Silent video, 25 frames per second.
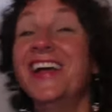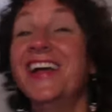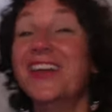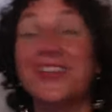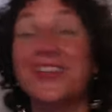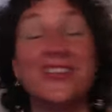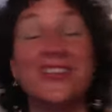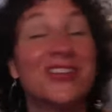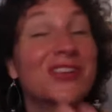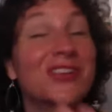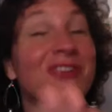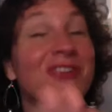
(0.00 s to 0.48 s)

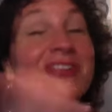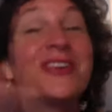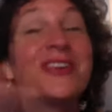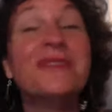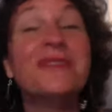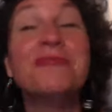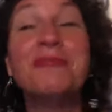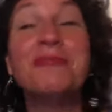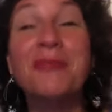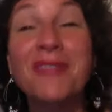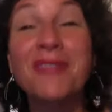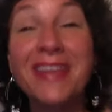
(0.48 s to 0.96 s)
Two
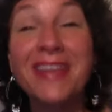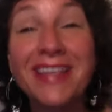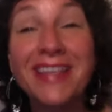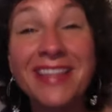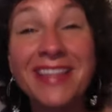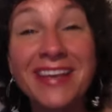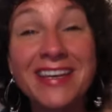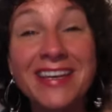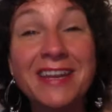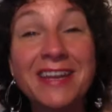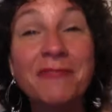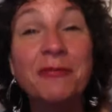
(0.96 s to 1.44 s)
completely
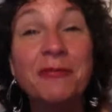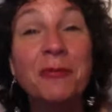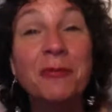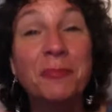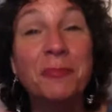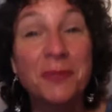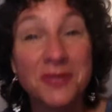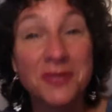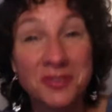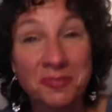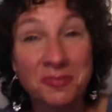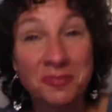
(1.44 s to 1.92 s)
different
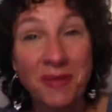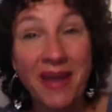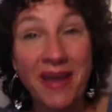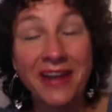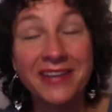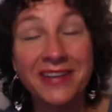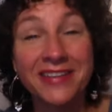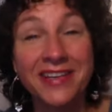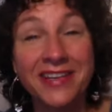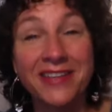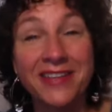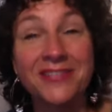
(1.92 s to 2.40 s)

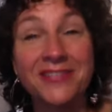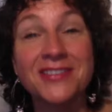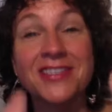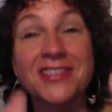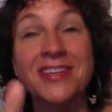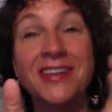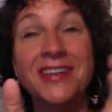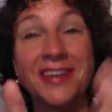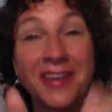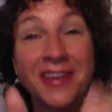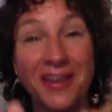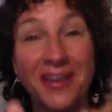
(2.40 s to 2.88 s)
perspectives
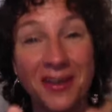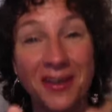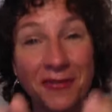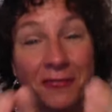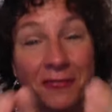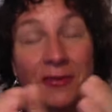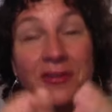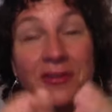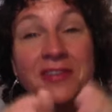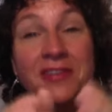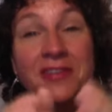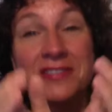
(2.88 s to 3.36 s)

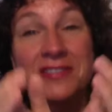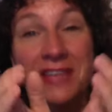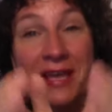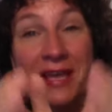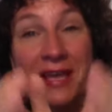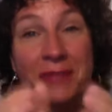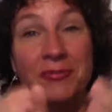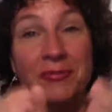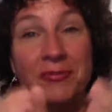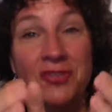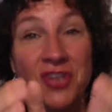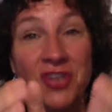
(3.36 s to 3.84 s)
for the
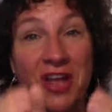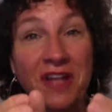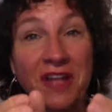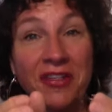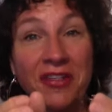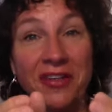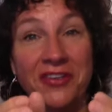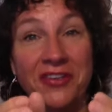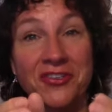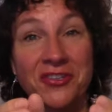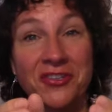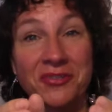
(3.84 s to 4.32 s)
same
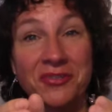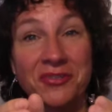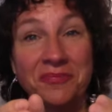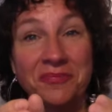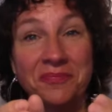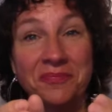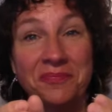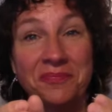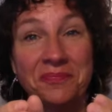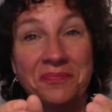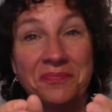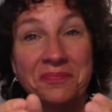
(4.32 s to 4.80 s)
challenge.
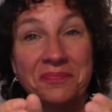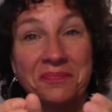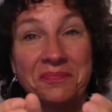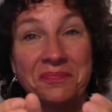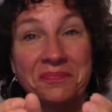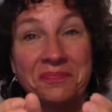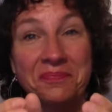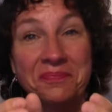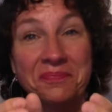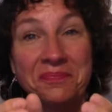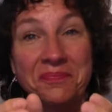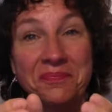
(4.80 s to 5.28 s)

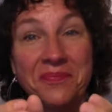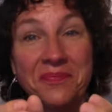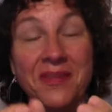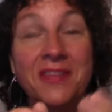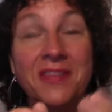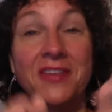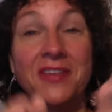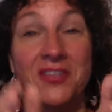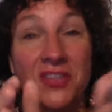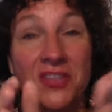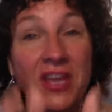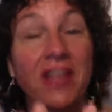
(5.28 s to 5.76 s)

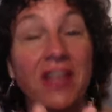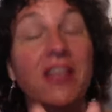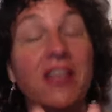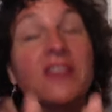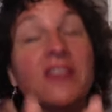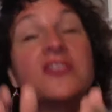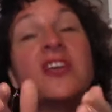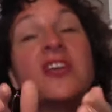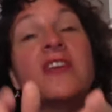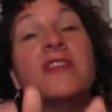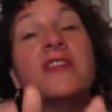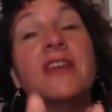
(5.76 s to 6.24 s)
The
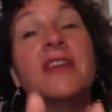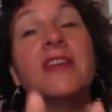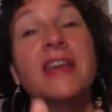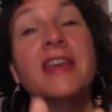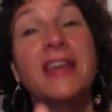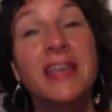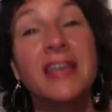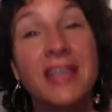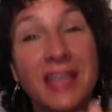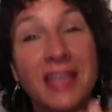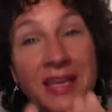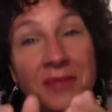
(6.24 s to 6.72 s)
challenge of
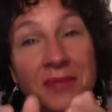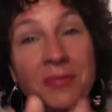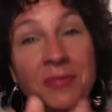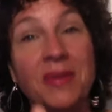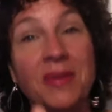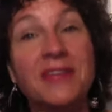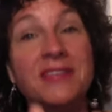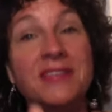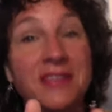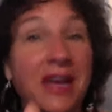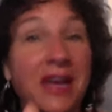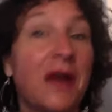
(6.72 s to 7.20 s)
he
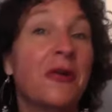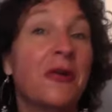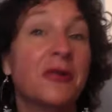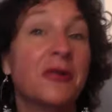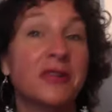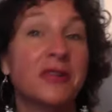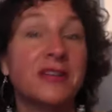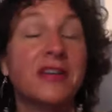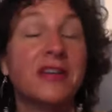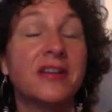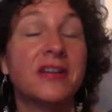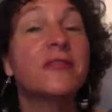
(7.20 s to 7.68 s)
missed out
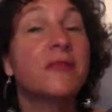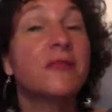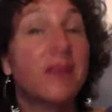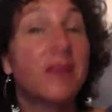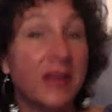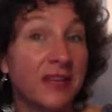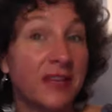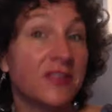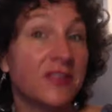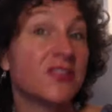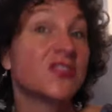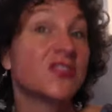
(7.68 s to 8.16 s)

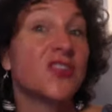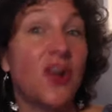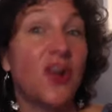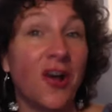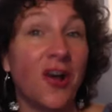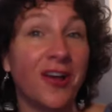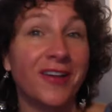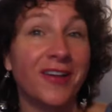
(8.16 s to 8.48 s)
in the song.